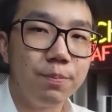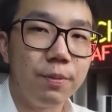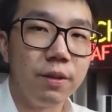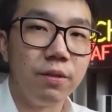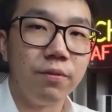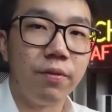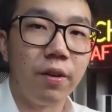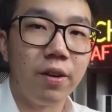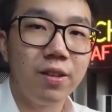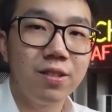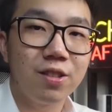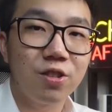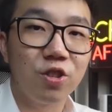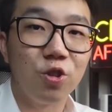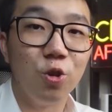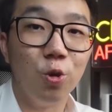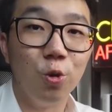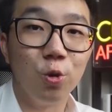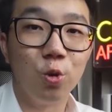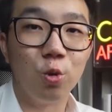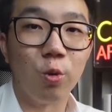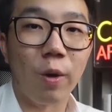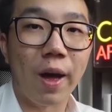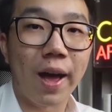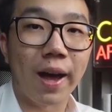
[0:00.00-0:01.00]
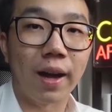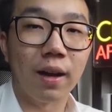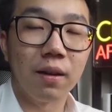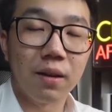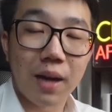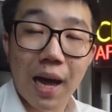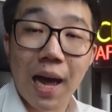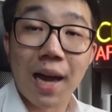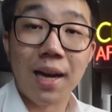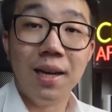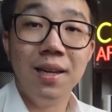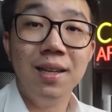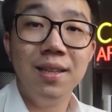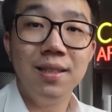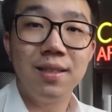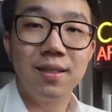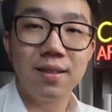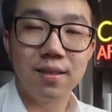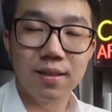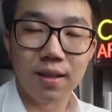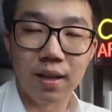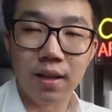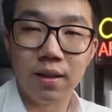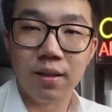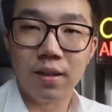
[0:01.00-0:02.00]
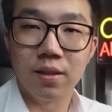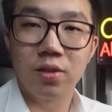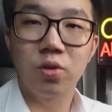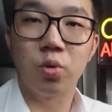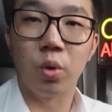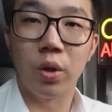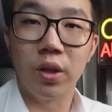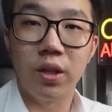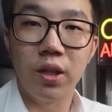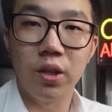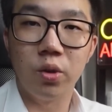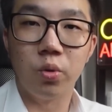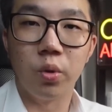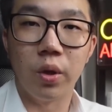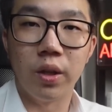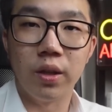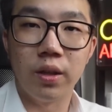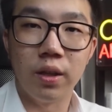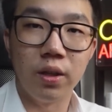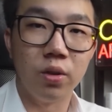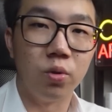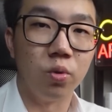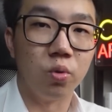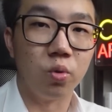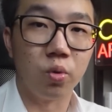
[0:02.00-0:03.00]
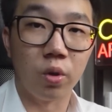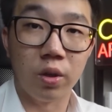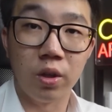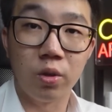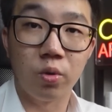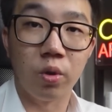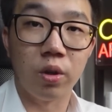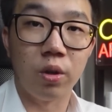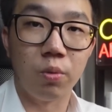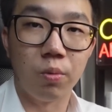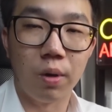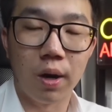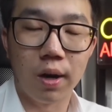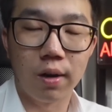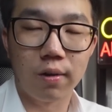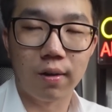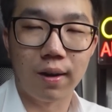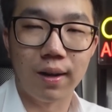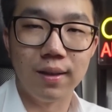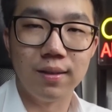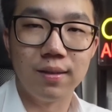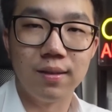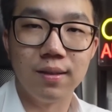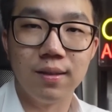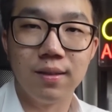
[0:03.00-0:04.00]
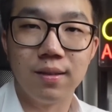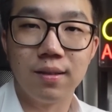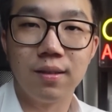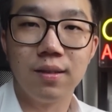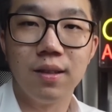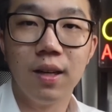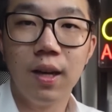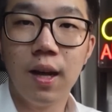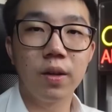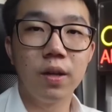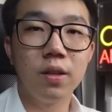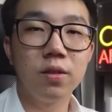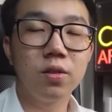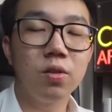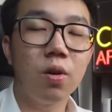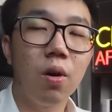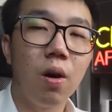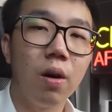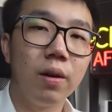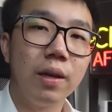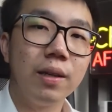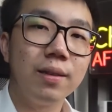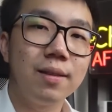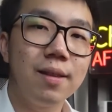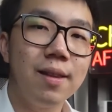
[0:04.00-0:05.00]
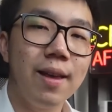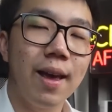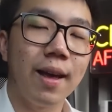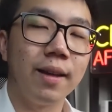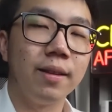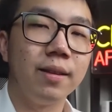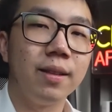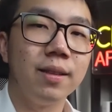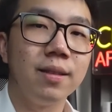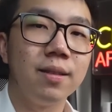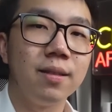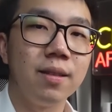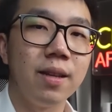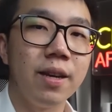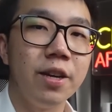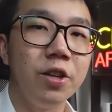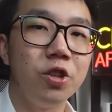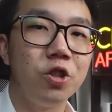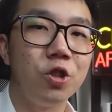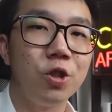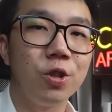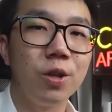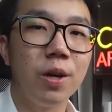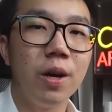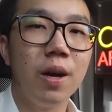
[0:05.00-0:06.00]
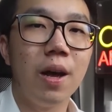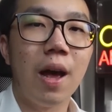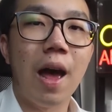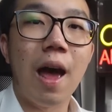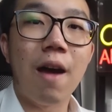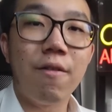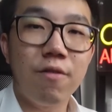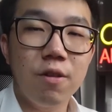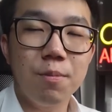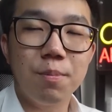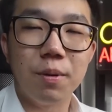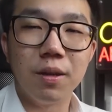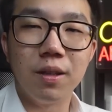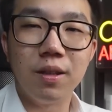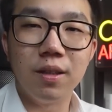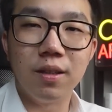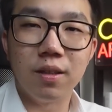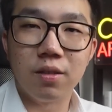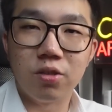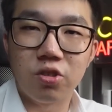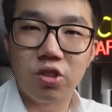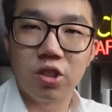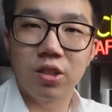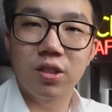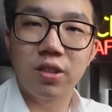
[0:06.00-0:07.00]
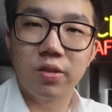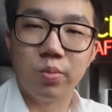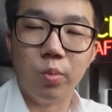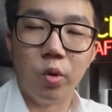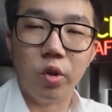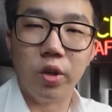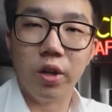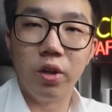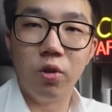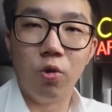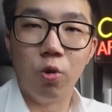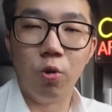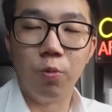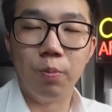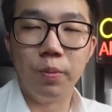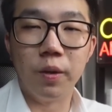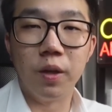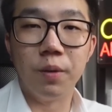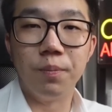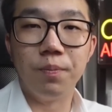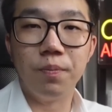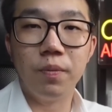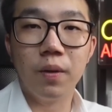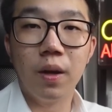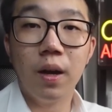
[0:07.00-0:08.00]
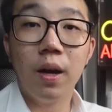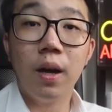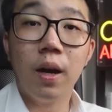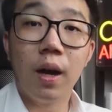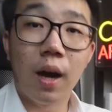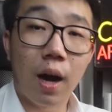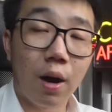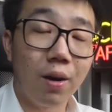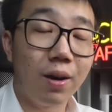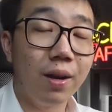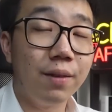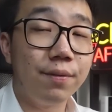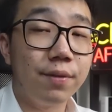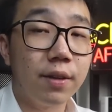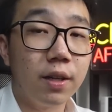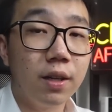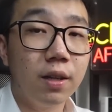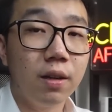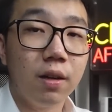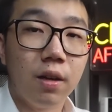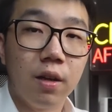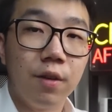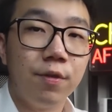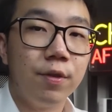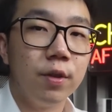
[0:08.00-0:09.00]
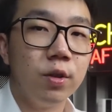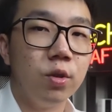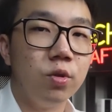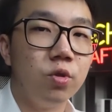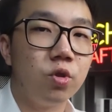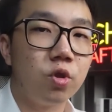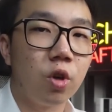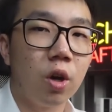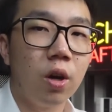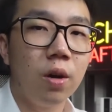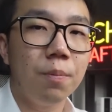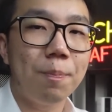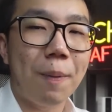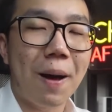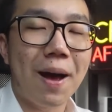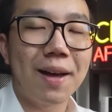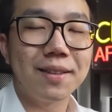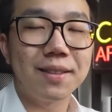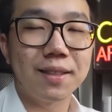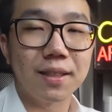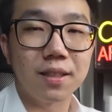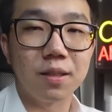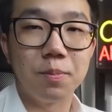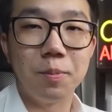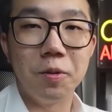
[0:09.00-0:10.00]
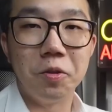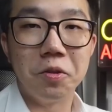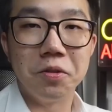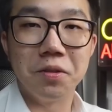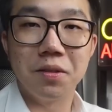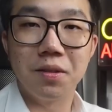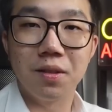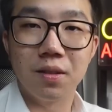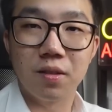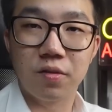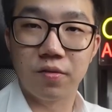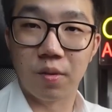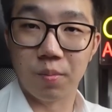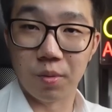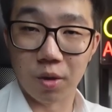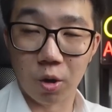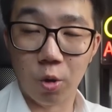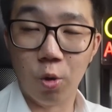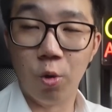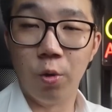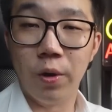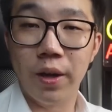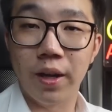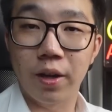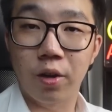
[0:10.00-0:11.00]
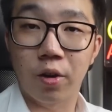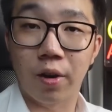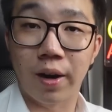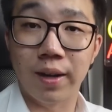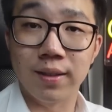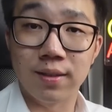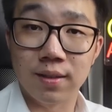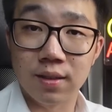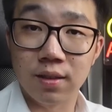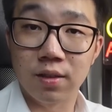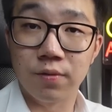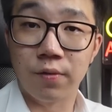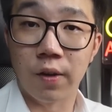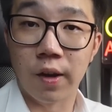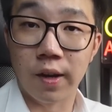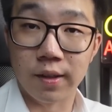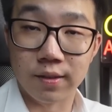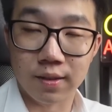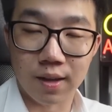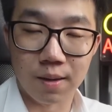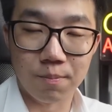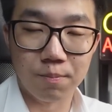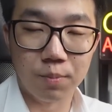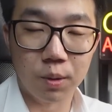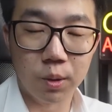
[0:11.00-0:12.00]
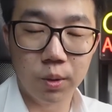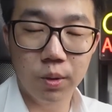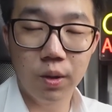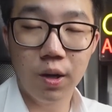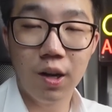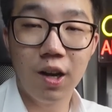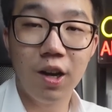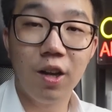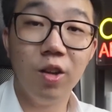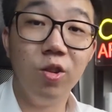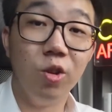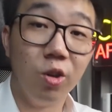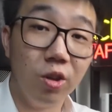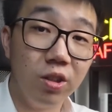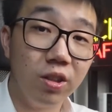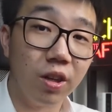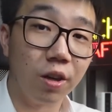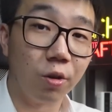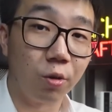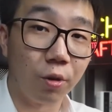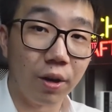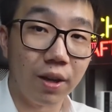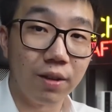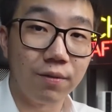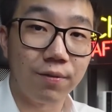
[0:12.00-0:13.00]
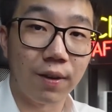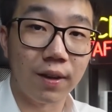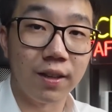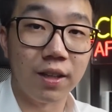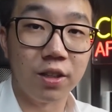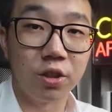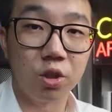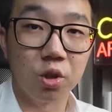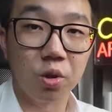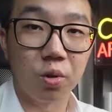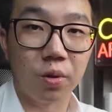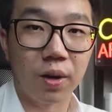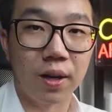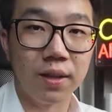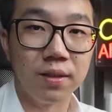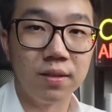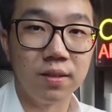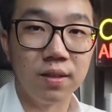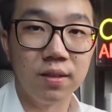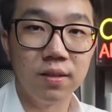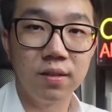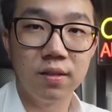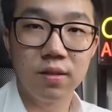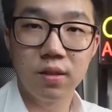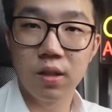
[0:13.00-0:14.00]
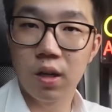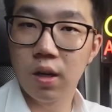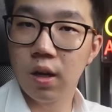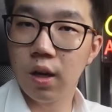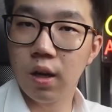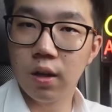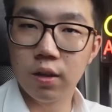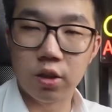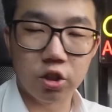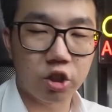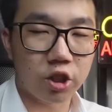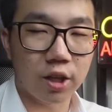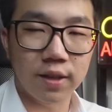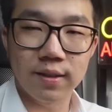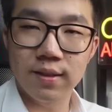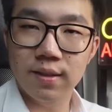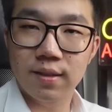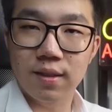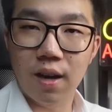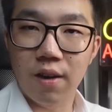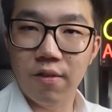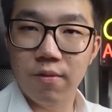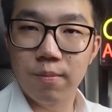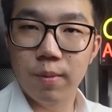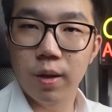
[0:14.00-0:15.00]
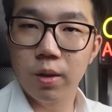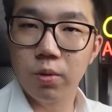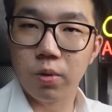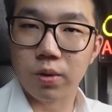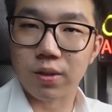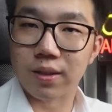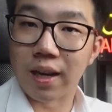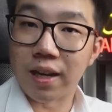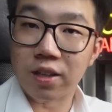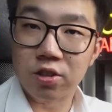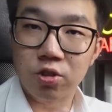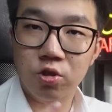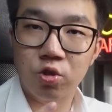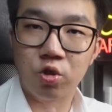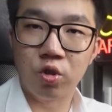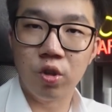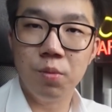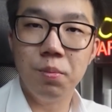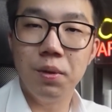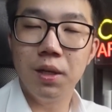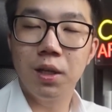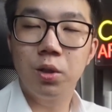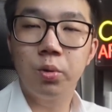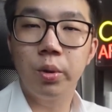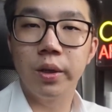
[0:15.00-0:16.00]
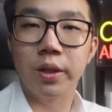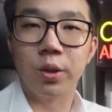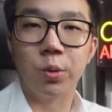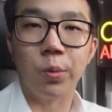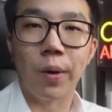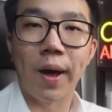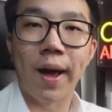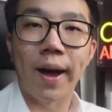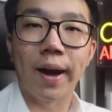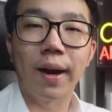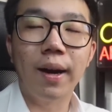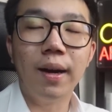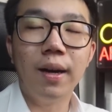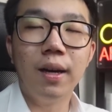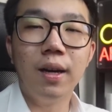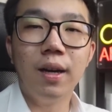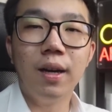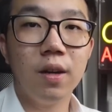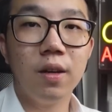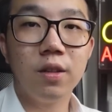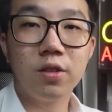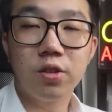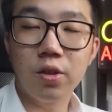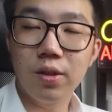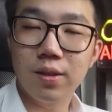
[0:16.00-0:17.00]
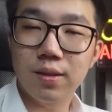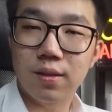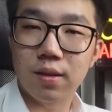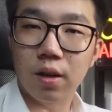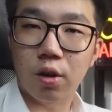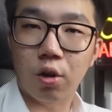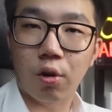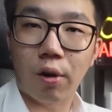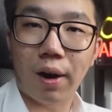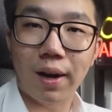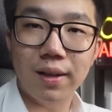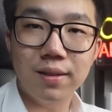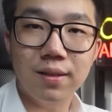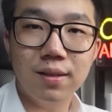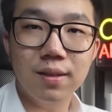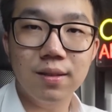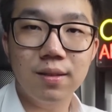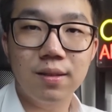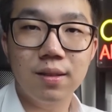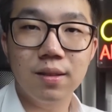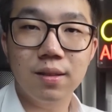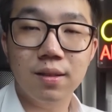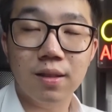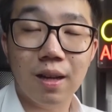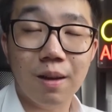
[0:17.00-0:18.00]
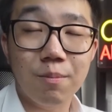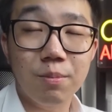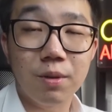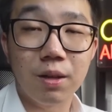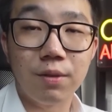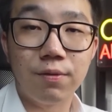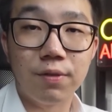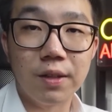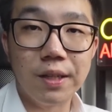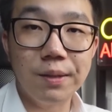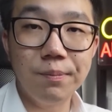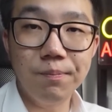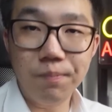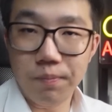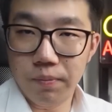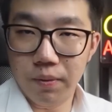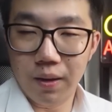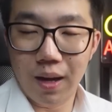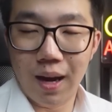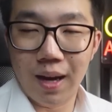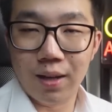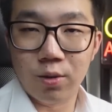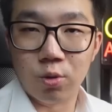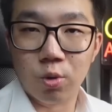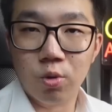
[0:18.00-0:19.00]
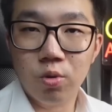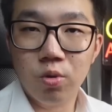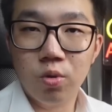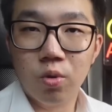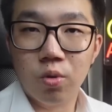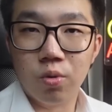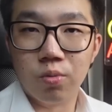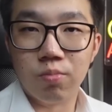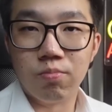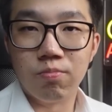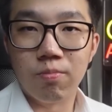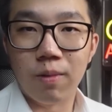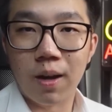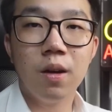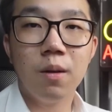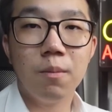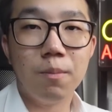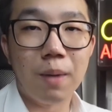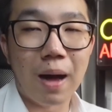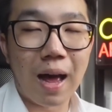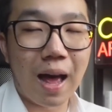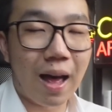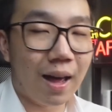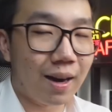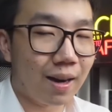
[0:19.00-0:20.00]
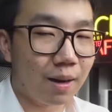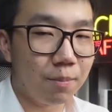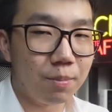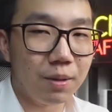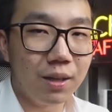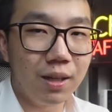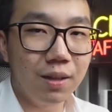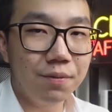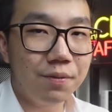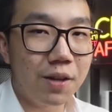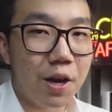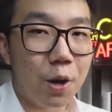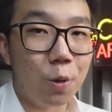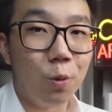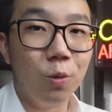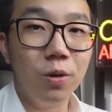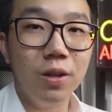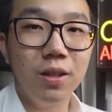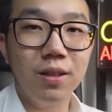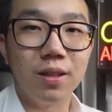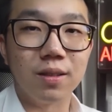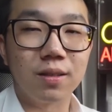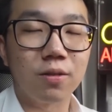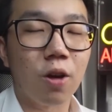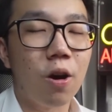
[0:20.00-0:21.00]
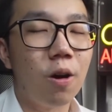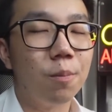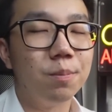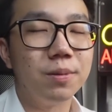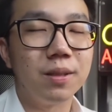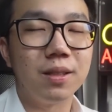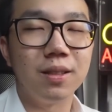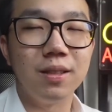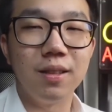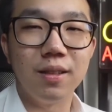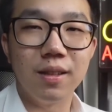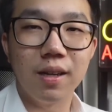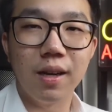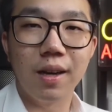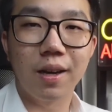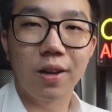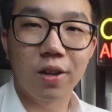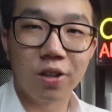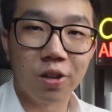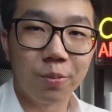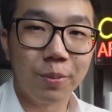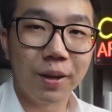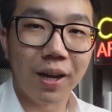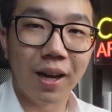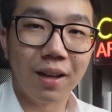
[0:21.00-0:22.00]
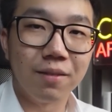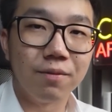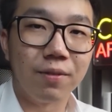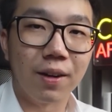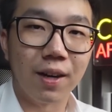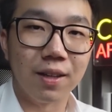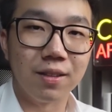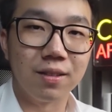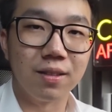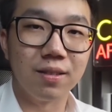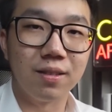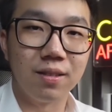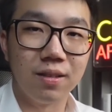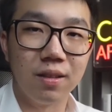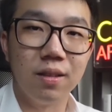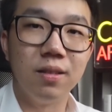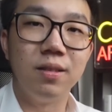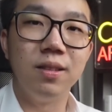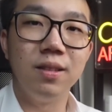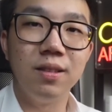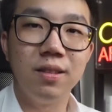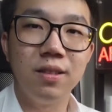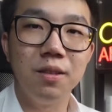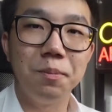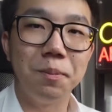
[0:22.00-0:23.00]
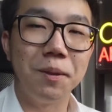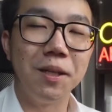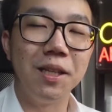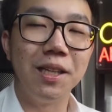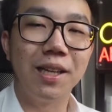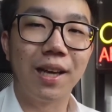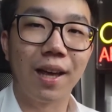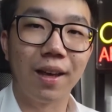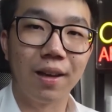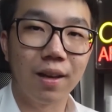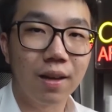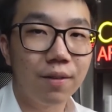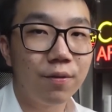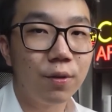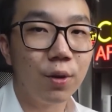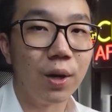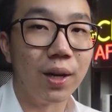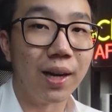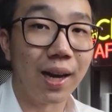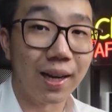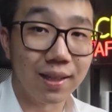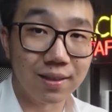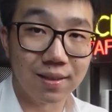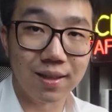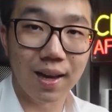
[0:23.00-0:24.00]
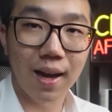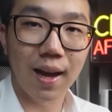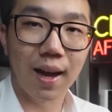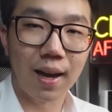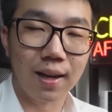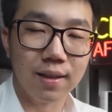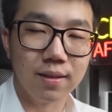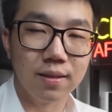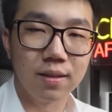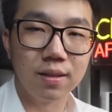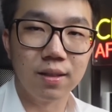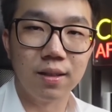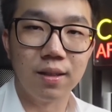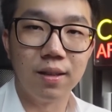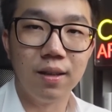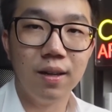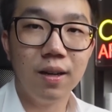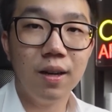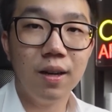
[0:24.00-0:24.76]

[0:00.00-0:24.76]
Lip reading: been very slow to act, at least in this 2020 to 2021 crisis. So honestly, at this stage, everybody is just smoking hopium. However, if we were to draw past experiences from the 2008 crisis, for example, during the Great Financial Crisis, the Chinese government was extremely quick to act. So is the crisis this time different? I don't know. And I believe that only the top senior economic advisors in the CCP can give you an exact answer.